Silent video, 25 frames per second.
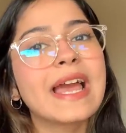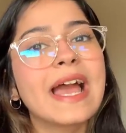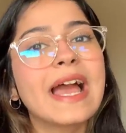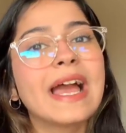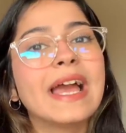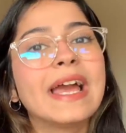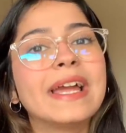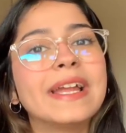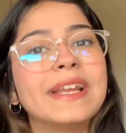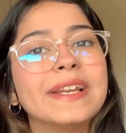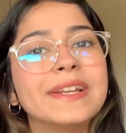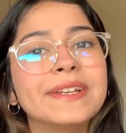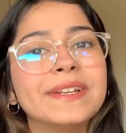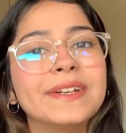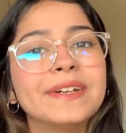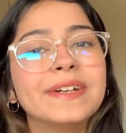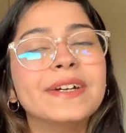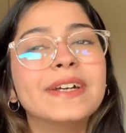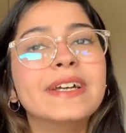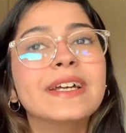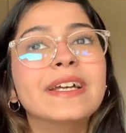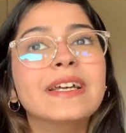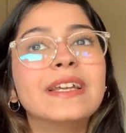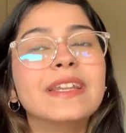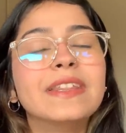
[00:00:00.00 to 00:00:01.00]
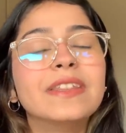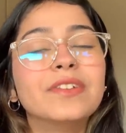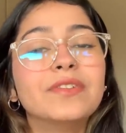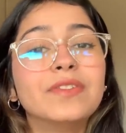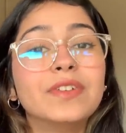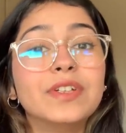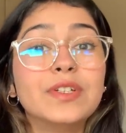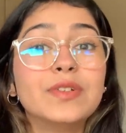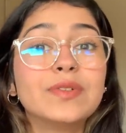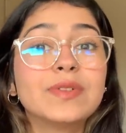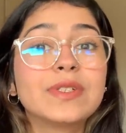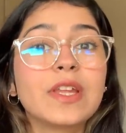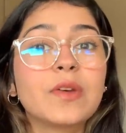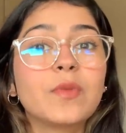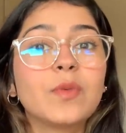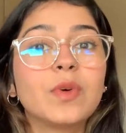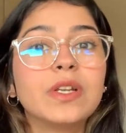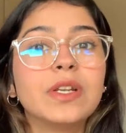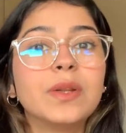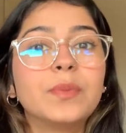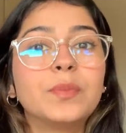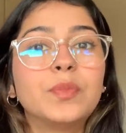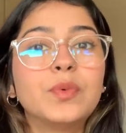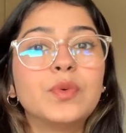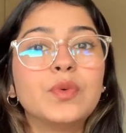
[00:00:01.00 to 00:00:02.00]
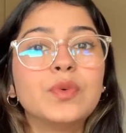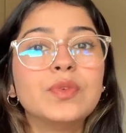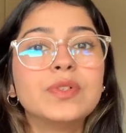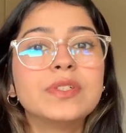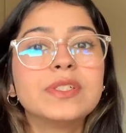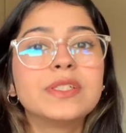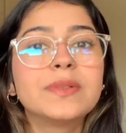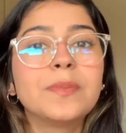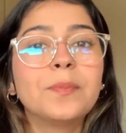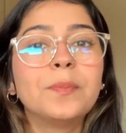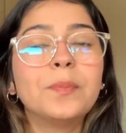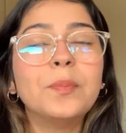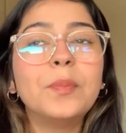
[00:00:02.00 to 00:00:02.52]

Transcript: and the videos I want to post,